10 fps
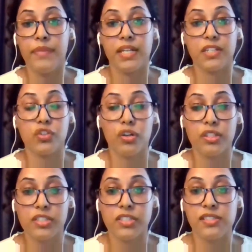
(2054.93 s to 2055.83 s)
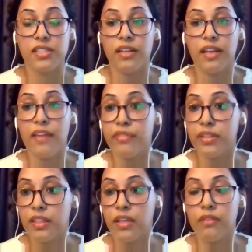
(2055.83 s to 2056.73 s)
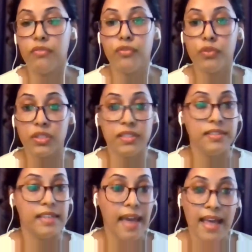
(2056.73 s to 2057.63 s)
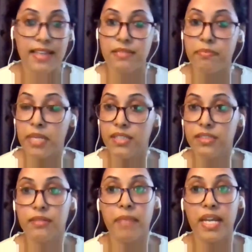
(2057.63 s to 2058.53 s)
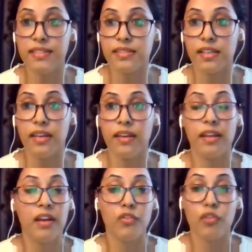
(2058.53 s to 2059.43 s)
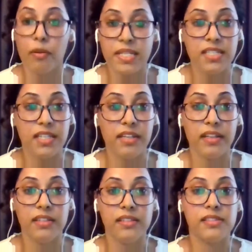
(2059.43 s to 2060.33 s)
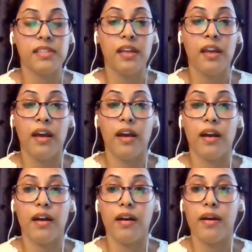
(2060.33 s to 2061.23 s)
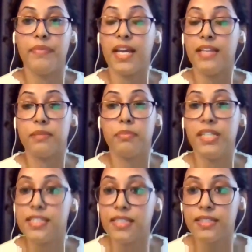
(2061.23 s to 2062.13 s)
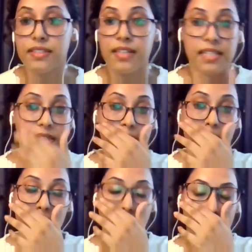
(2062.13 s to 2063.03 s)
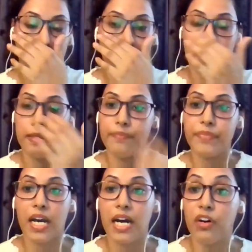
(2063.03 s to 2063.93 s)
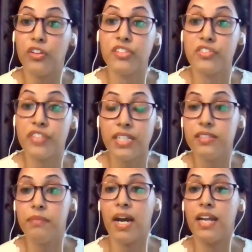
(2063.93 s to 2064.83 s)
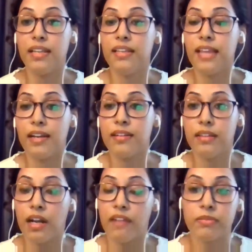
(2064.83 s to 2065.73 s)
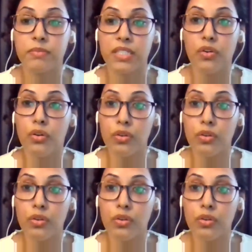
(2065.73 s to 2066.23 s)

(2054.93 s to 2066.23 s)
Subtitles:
There are shortages in everything, fuel, gas, milk, medicine, raw materials. There's a political crisis. People are on the streets demanding that the government